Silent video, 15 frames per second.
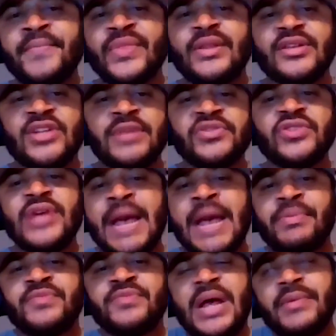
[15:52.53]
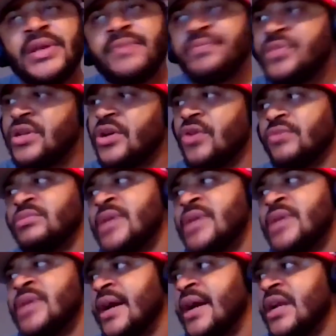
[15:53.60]
So I'm sure Apple's probably, not
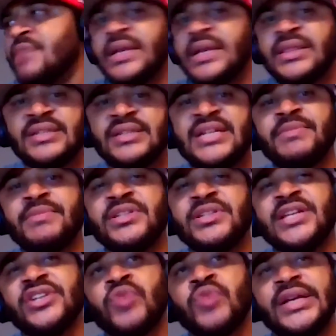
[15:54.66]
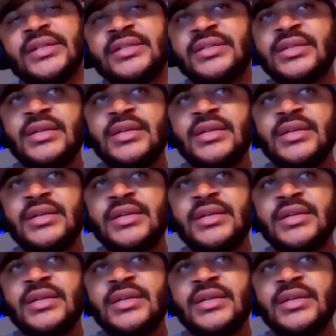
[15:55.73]
going to make that same mistake twice